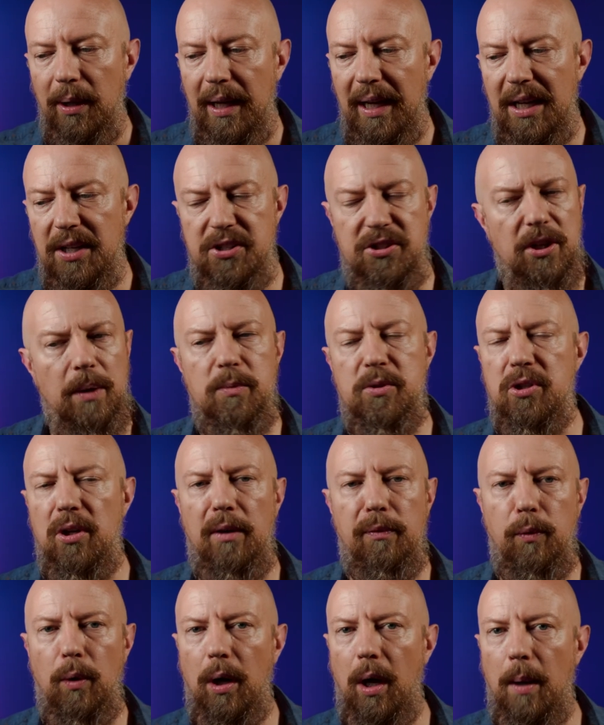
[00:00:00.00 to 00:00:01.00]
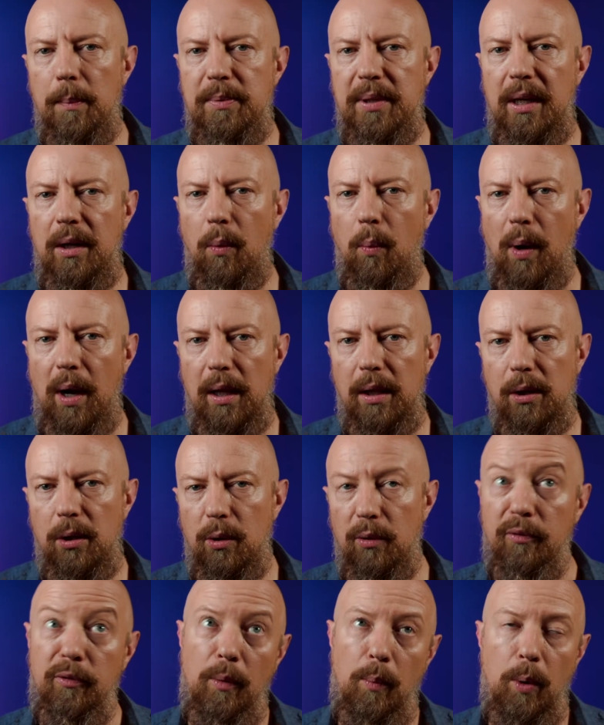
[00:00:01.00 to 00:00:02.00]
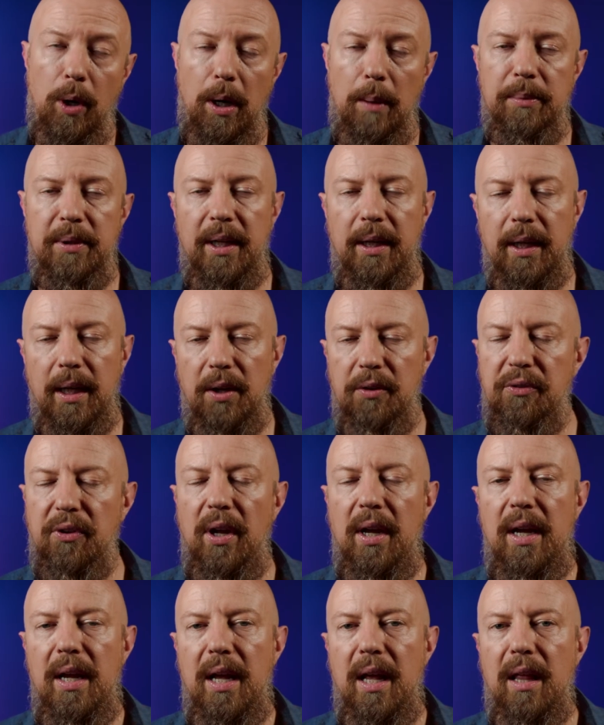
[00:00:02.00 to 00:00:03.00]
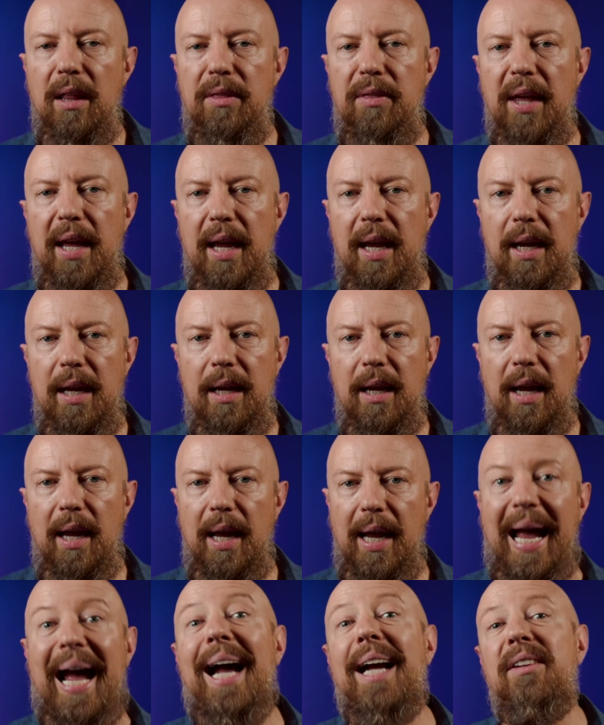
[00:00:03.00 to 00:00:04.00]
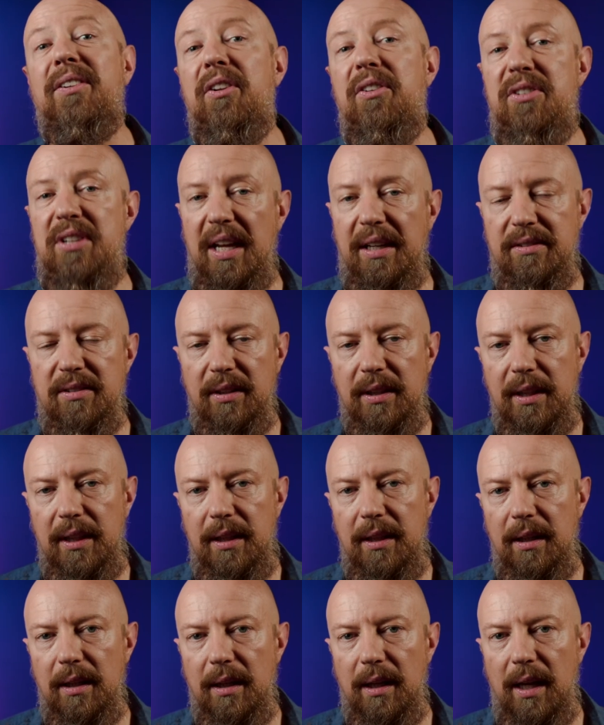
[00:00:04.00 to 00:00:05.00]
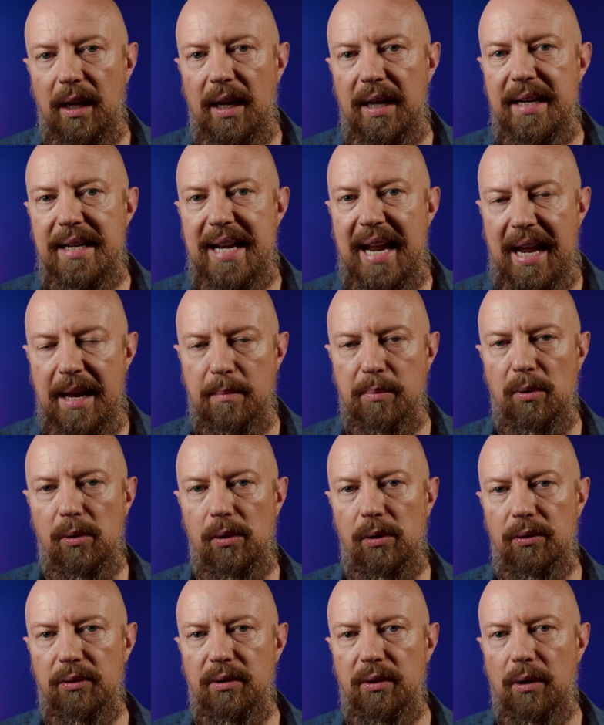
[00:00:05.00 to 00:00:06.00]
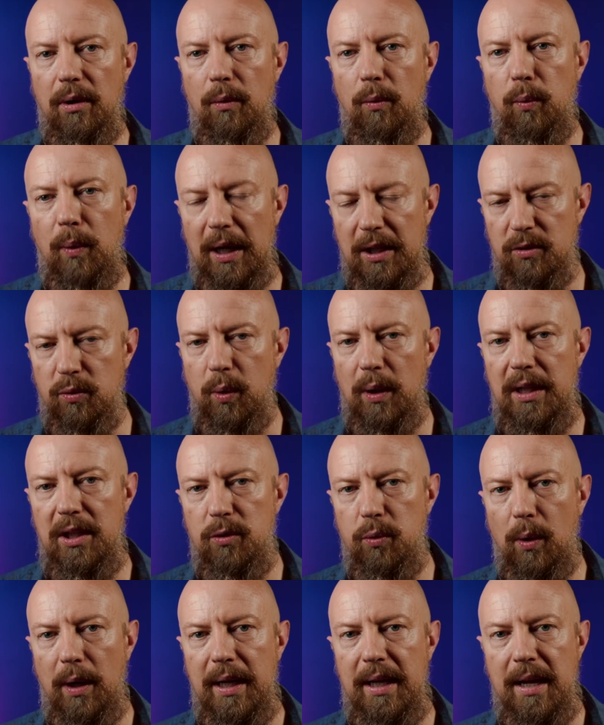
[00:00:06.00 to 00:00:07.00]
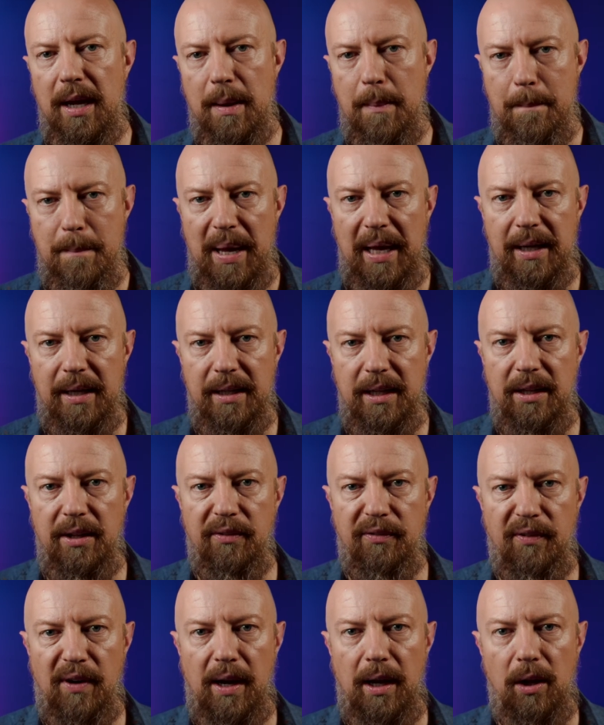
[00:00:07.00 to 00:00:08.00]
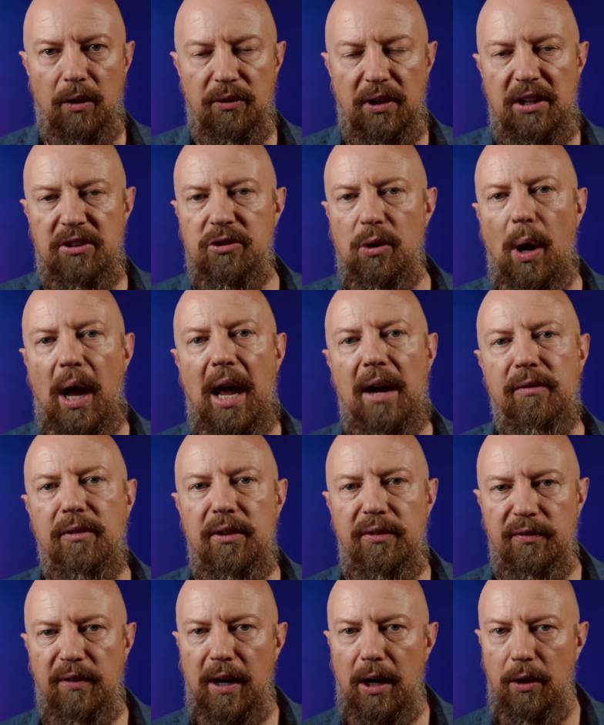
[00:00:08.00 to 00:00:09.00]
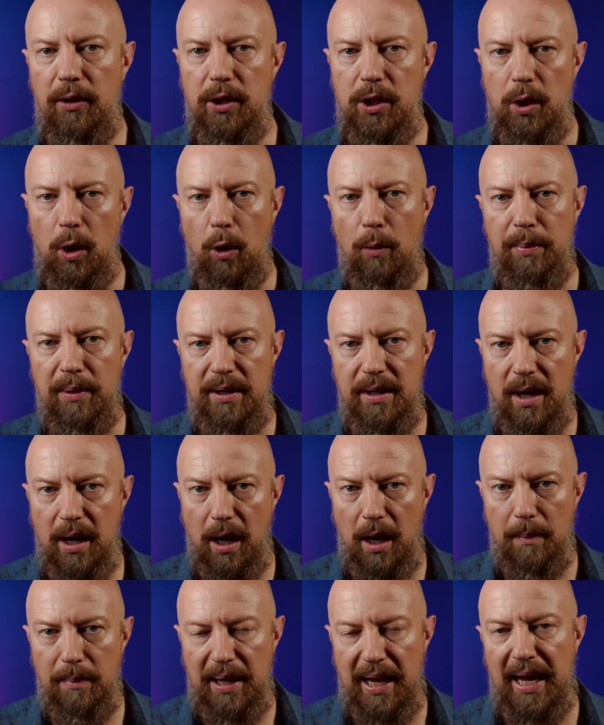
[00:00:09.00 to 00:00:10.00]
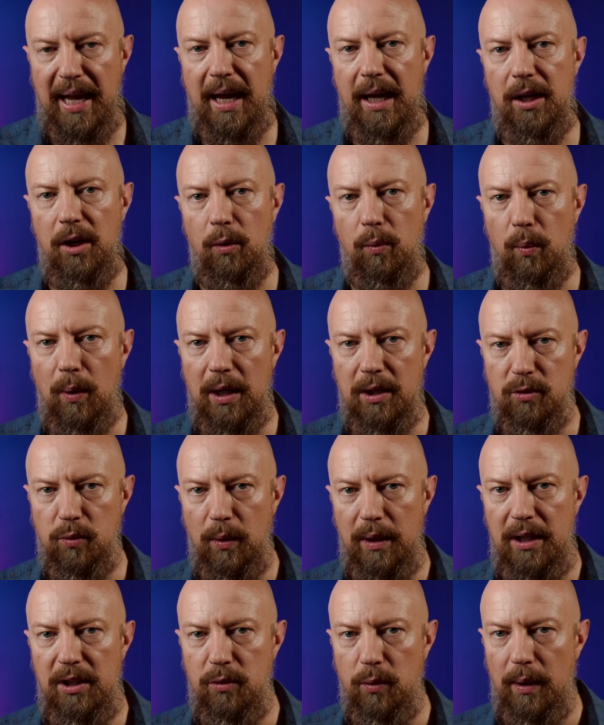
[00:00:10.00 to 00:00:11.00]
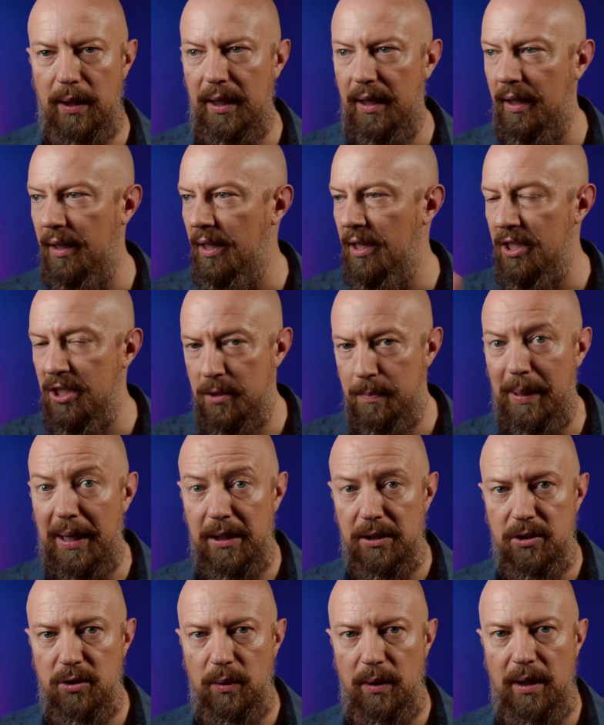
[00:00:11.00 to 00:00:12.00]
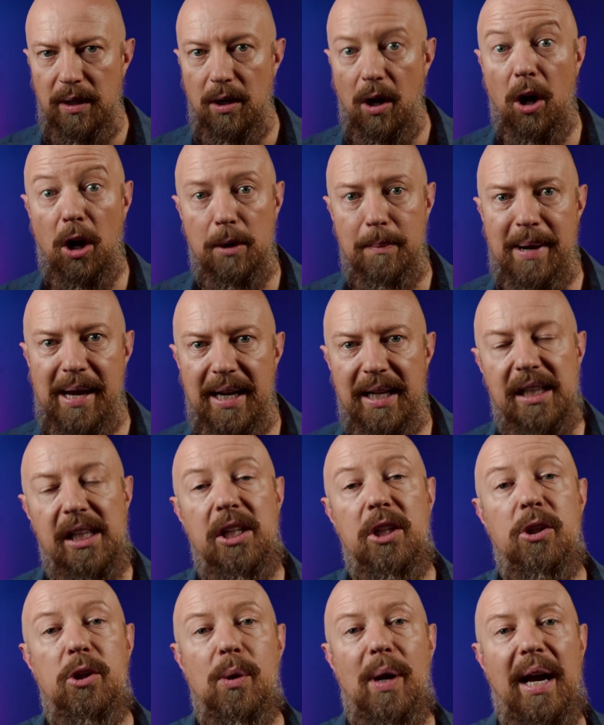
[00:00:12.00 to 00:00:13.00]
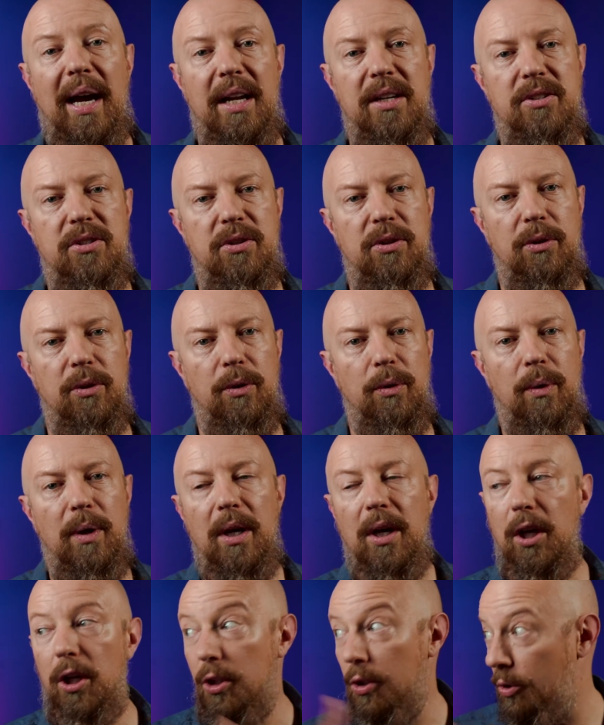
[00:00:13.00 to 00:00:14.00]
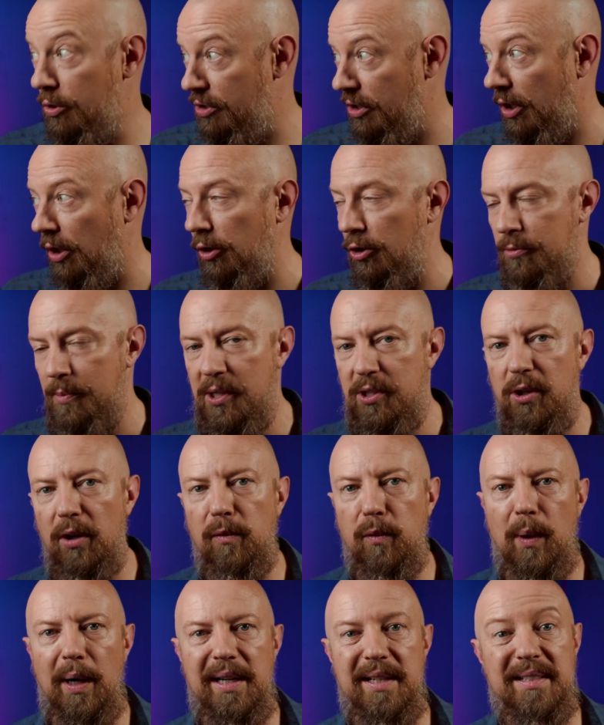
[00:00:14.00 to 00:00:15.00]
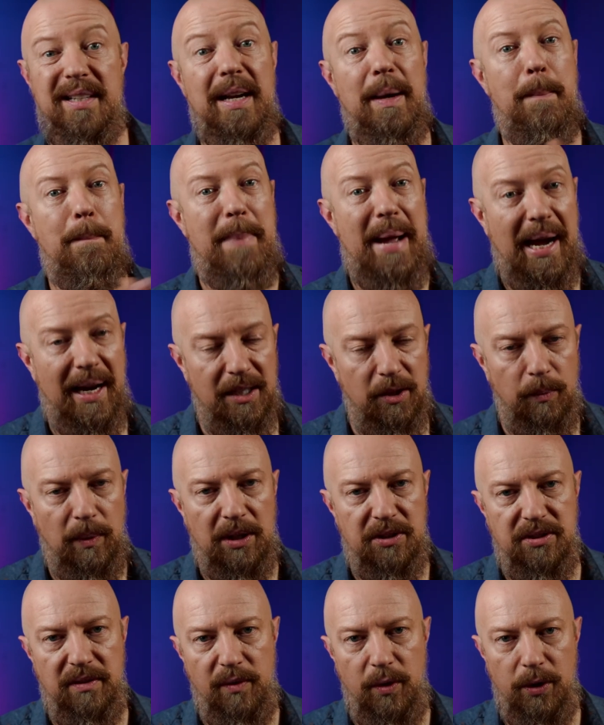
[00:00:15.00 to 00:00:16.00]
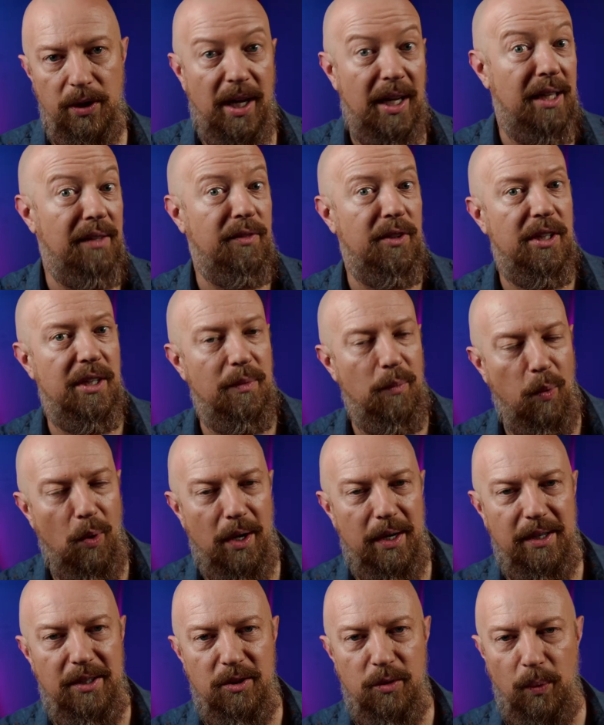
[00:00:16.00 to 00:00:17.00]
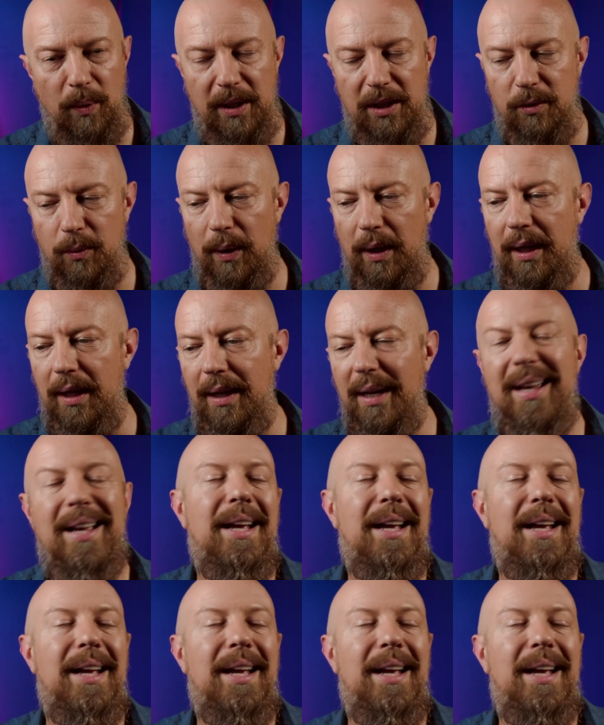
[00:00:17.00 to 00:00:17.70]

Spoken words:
In some software update a while ago, or firmware update, I guess, they accidentally enabled Rec 2020 embedded in the files. And so every file that you opened up had a Rec 2020 spec to it automatically, and you had to use the color space override to set it back to Rec 709 if you didn't want it in 2020.